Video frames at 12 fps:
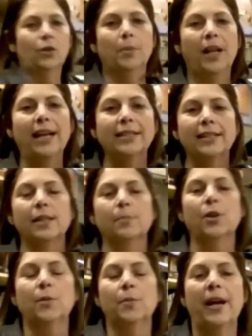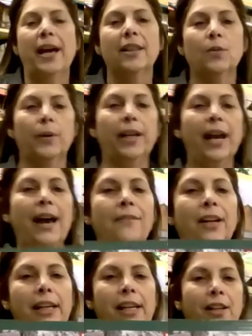or plastic bird bath, we have
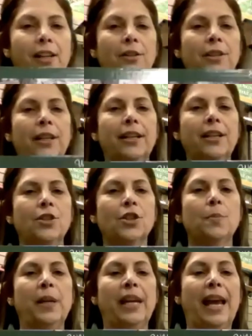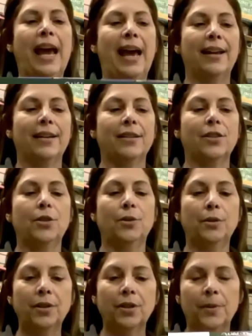a heater that can just be added
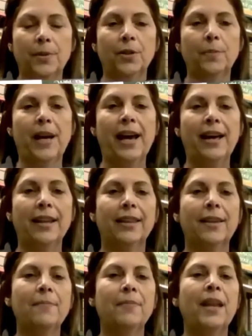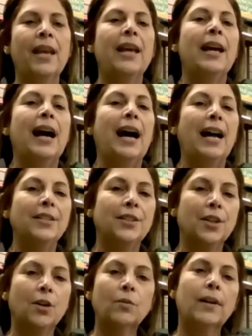to your bird bath. I
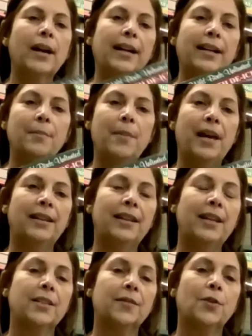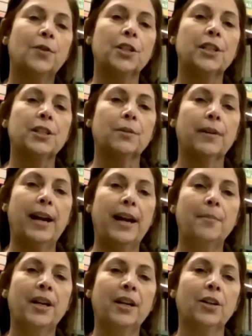don't recommend these for
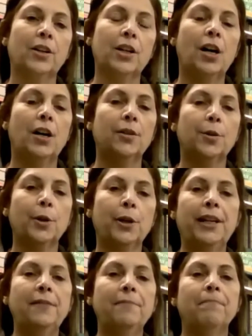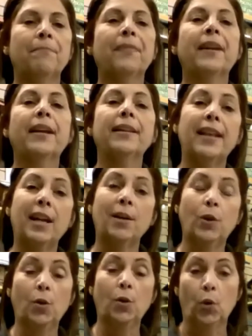ceramic or concrete. They
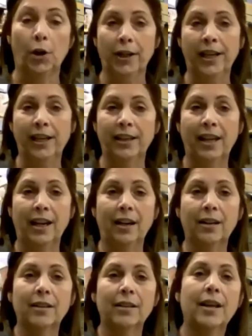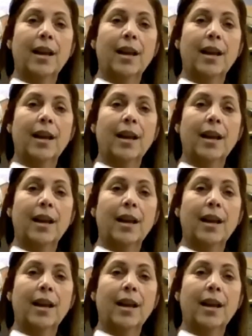will work in there.